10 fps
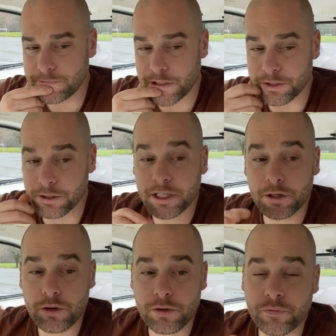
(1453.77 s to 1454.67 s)
they're
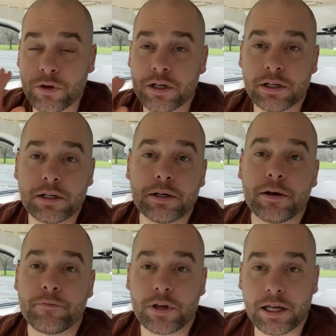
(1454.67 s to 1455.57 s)
like, oh, if
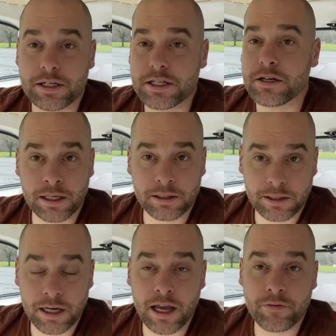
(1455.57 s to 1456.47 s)
you get a deer,
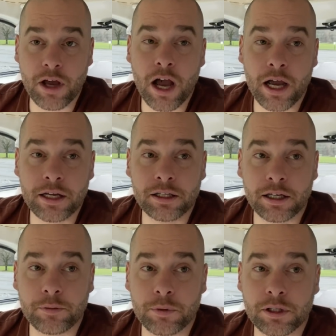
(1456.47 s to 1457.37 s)
can I have the hide?
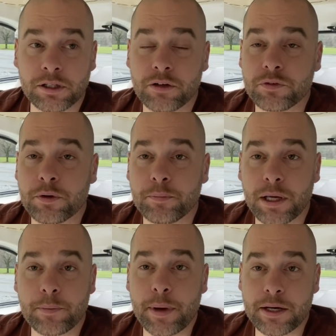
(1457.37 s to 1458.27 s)
Like, I'd really love to
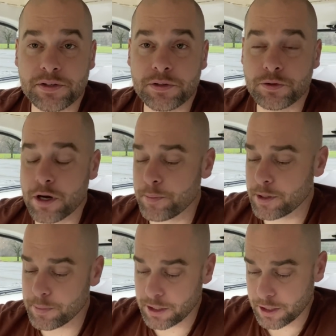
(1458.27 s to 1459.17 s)
make a medicine drum.
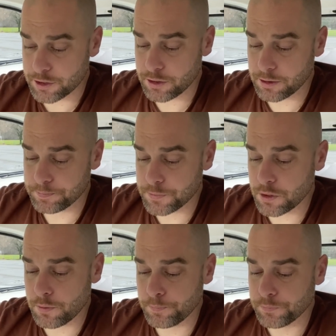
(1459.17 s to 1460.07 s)
And I'd be like, sure.
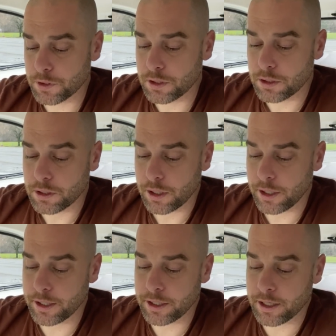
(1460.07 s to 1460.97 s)
So
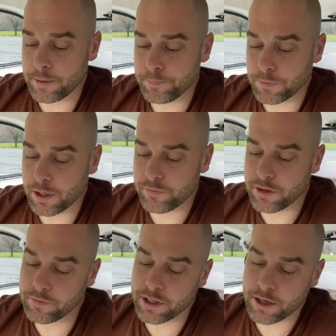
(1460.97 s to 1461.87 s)
I've
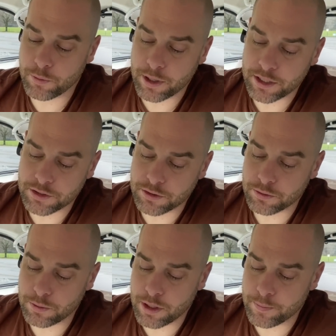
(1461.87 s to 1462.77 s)
given that away
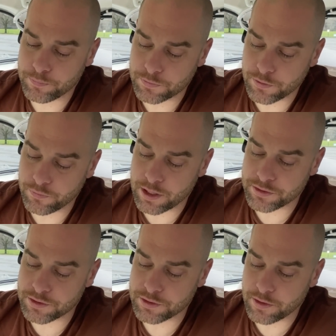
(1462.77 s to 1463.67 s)
to
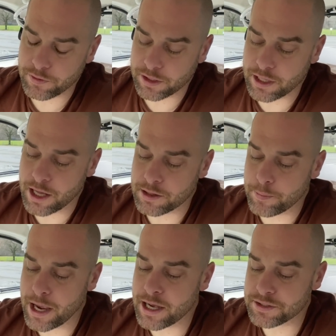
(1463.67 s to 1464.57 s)
friends and stuff like that in the
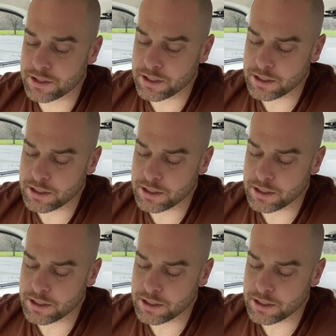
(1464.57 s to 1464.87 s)
past.